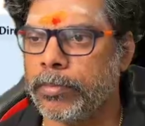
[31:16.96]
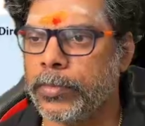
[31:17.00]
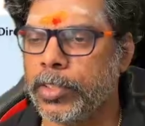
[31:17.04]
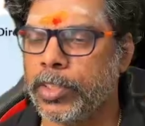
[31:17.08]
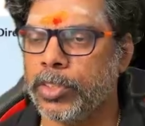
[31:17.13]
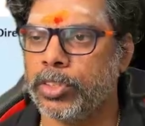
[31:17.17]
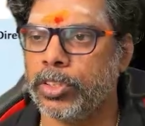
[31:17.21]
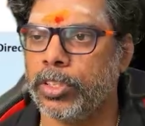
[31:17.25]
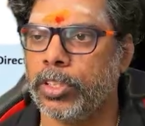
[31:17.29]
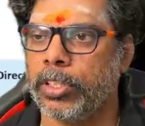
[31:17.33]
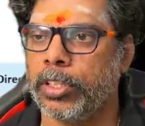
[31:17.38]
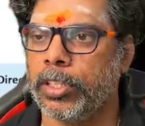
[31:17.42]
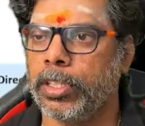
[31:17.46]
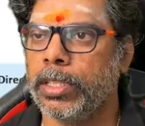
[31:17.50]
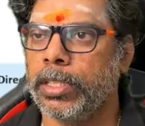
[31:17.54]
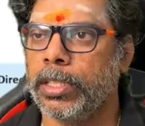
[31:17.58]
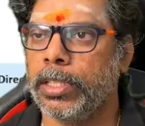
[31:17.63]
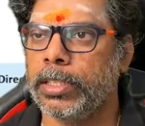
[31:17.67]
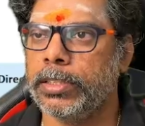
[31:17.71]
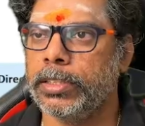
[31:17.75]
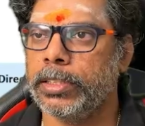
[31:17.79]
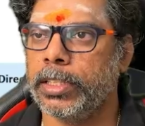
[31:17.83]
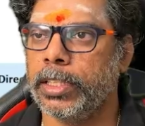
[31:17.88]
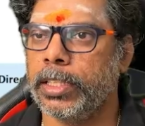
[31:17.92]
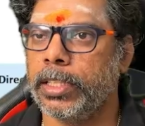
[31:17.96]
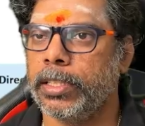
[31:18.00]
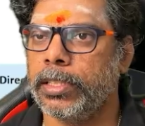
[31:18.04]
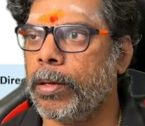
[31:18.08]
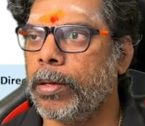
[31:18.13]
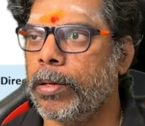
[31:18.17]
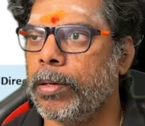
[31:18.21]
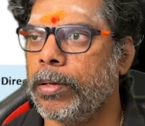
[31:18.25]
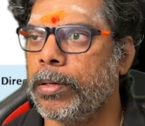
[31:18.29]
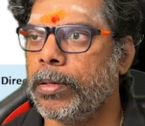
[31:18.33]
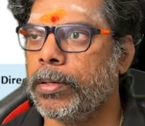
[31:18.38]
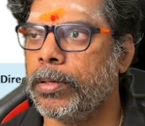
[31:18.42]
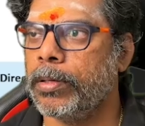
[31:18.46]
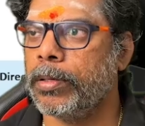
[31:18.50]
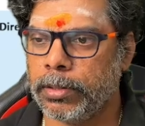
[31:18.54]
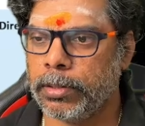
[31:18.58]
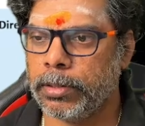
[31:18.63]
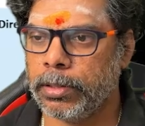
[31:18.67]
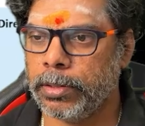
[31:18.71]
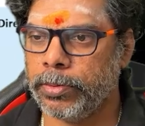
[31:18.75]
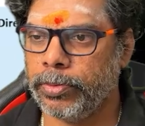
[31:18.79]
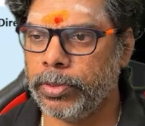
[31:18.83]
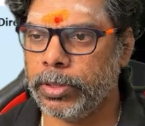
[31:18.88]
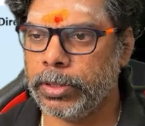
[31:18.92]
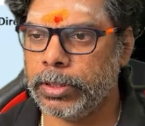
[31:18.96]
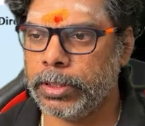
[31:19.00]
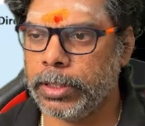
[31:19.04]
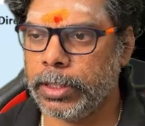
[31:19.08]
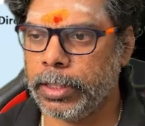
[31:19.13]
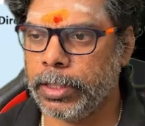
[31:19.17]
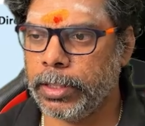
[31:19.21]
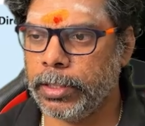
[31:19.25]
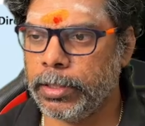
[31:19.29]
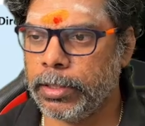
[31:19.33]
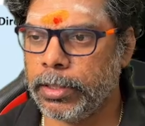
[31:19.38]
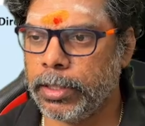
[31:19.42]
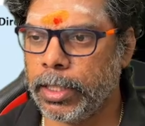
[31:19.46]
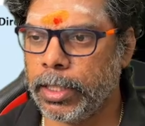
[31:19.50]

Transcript: sorry, it's here. If you see,